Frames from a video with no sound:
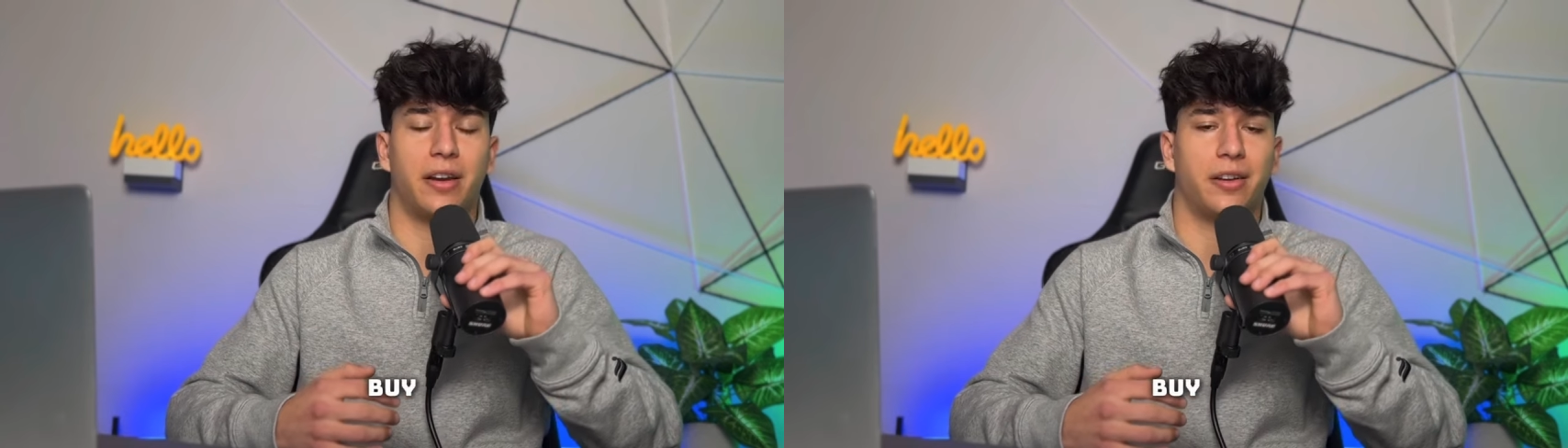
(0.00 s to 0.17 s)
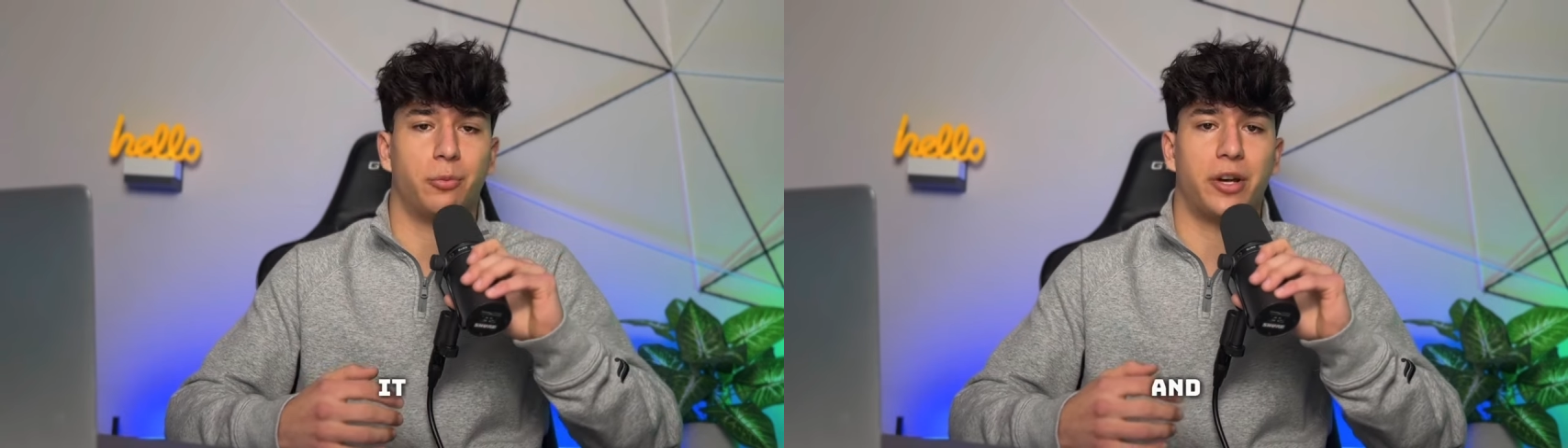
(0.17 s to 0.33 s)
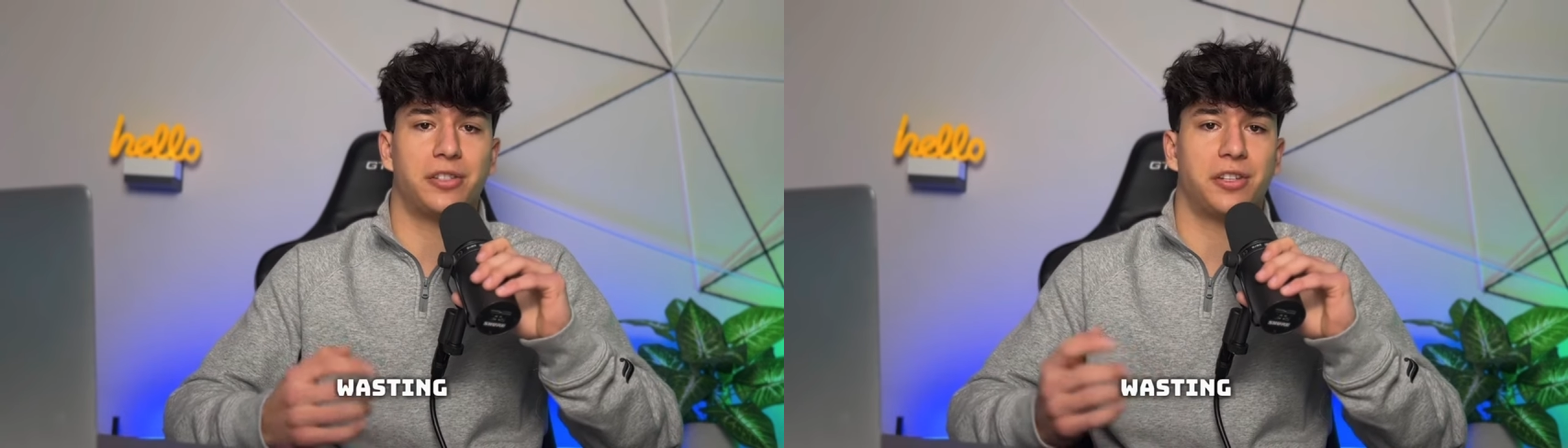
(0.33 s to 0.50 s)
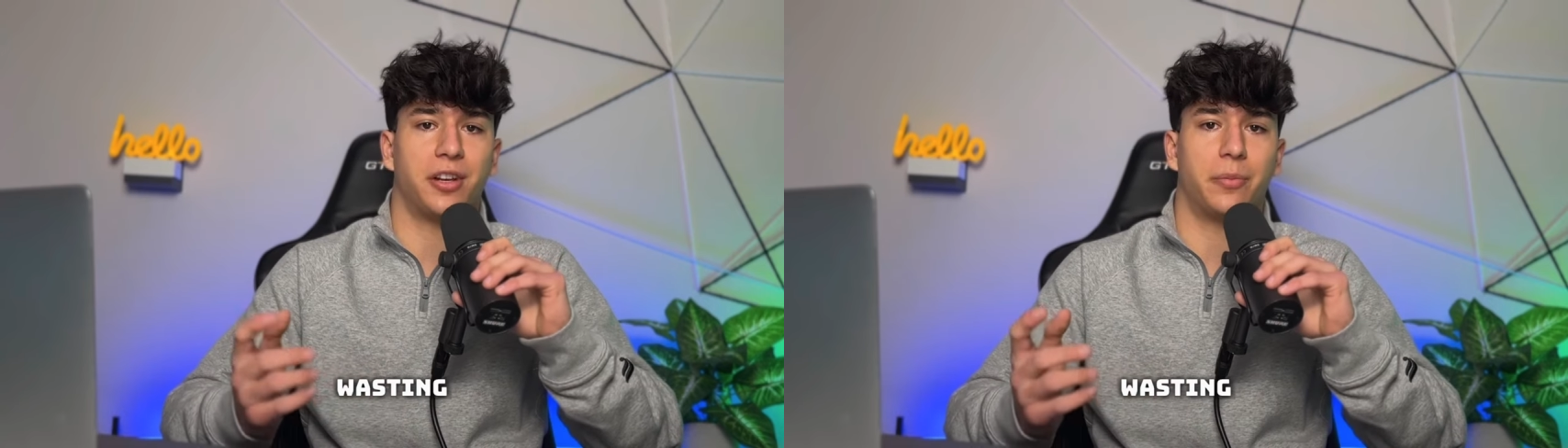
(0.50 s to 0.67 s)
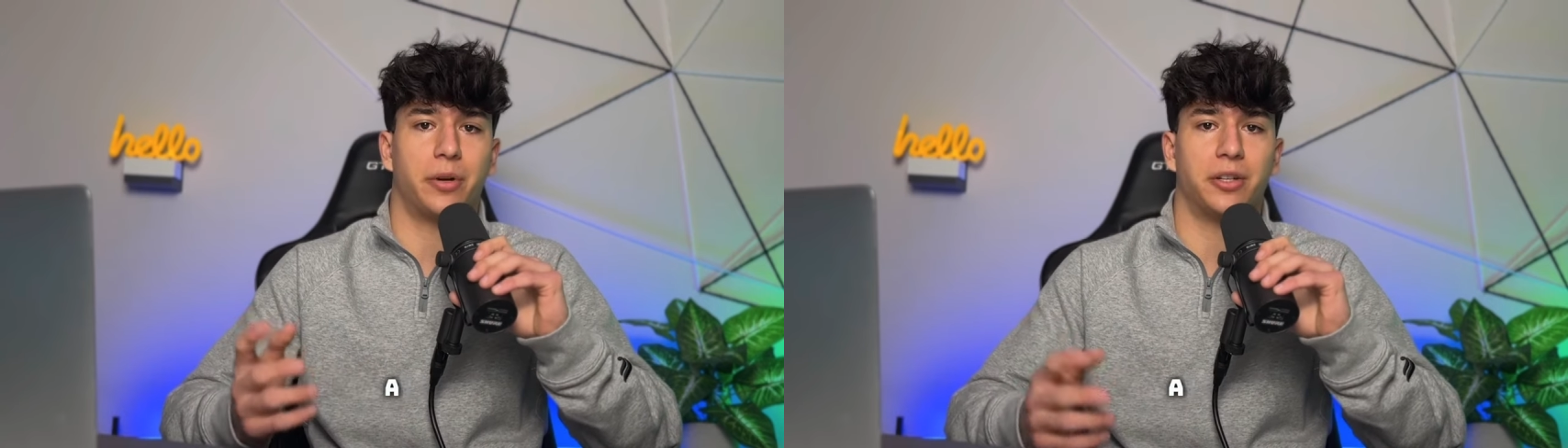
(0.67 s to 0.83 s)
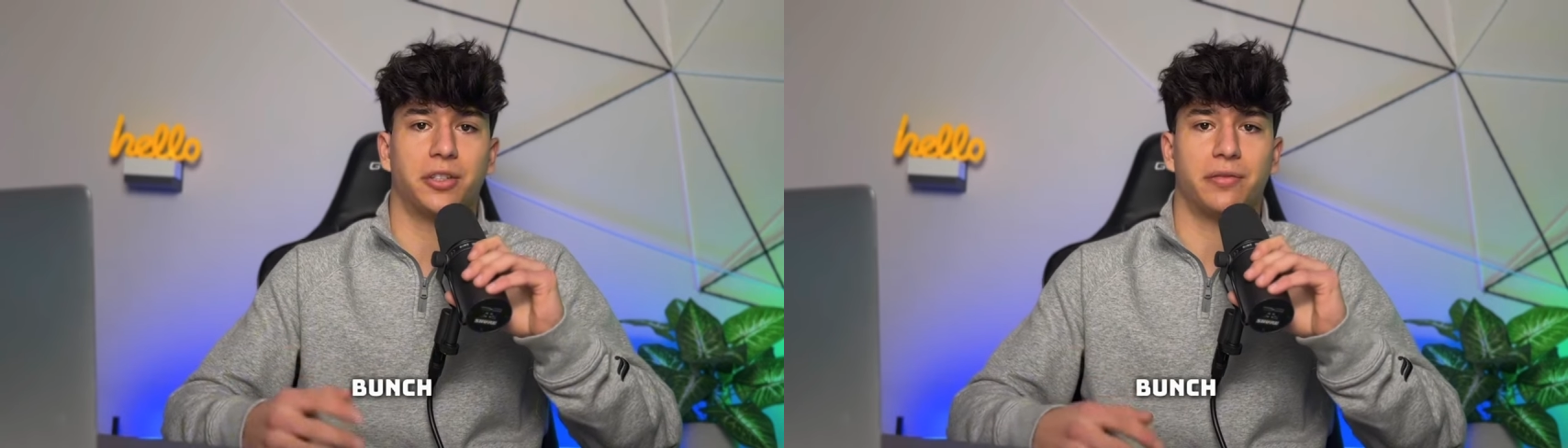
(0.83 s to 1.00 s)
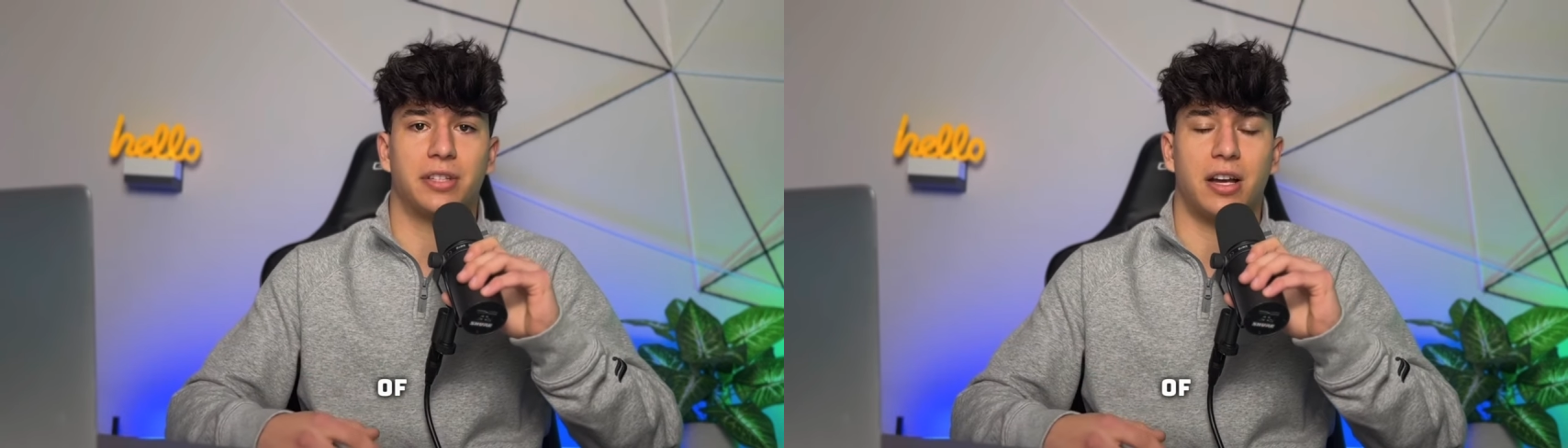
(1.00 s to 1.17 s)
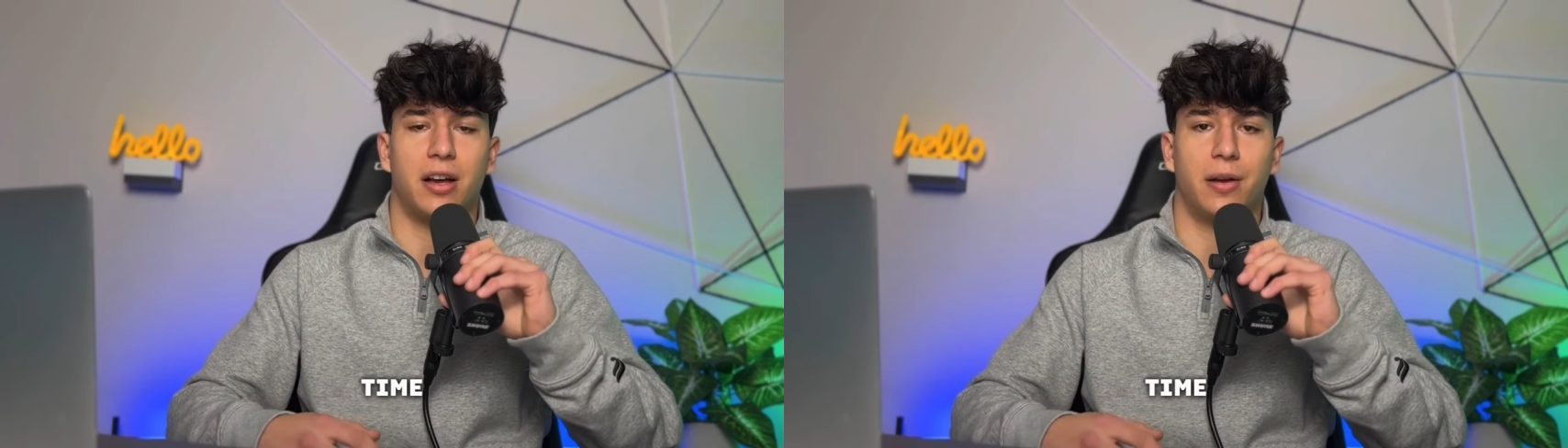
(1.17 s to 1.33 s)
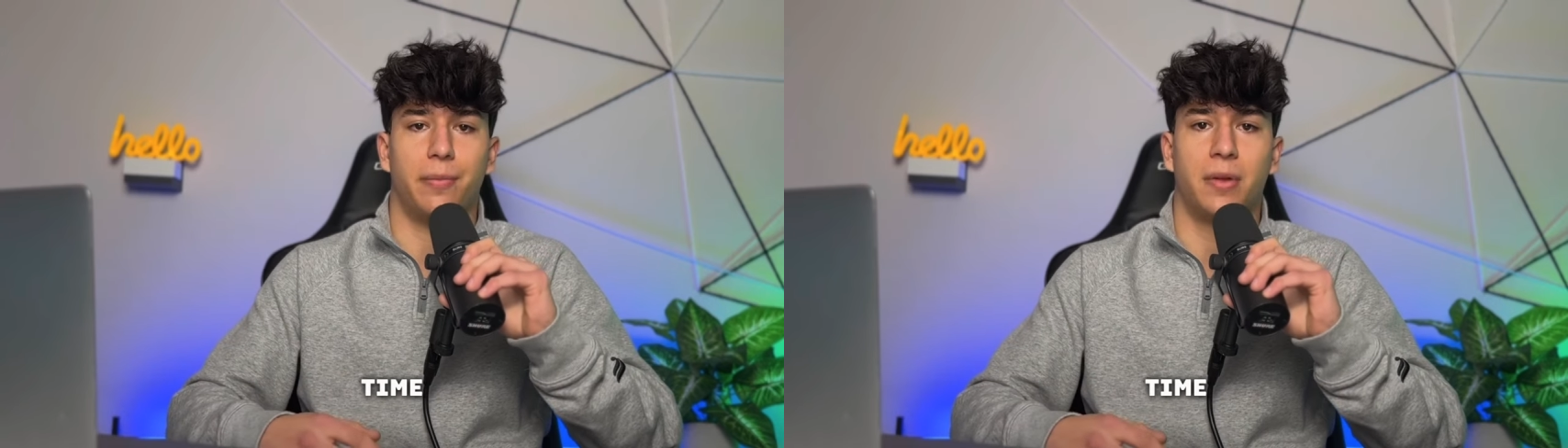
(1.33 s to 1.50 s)
it and wasting a bunch of
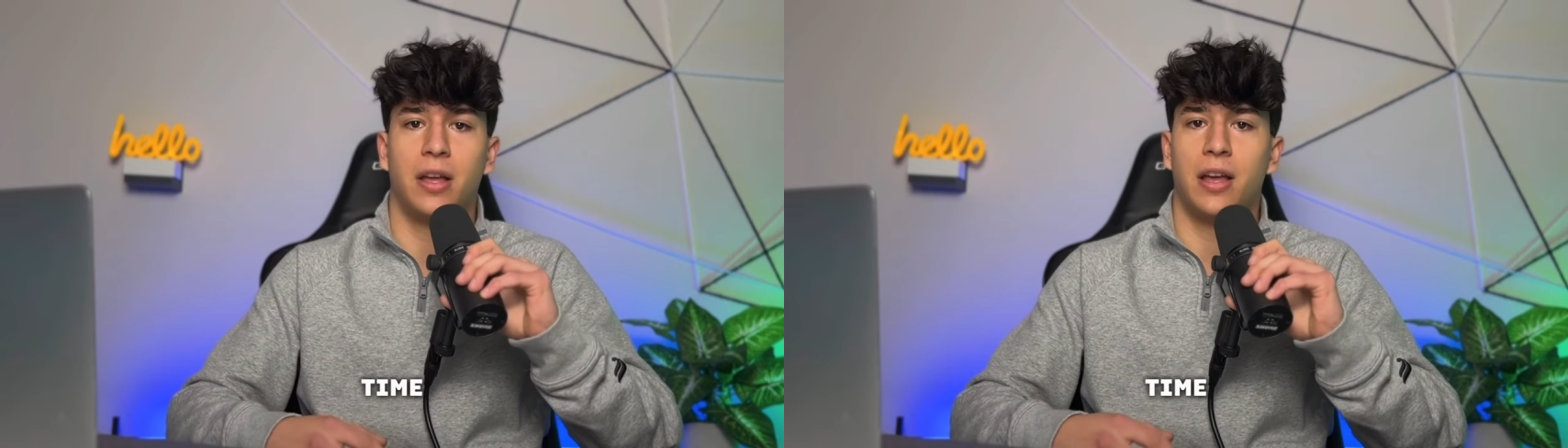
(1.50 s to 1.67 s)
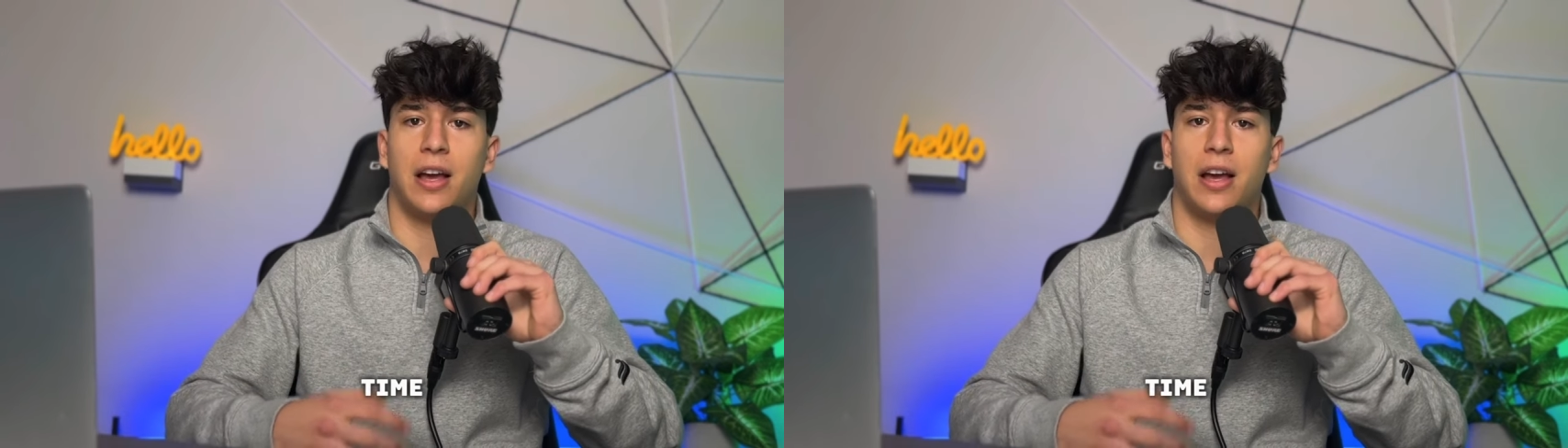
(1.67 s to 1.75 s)
time,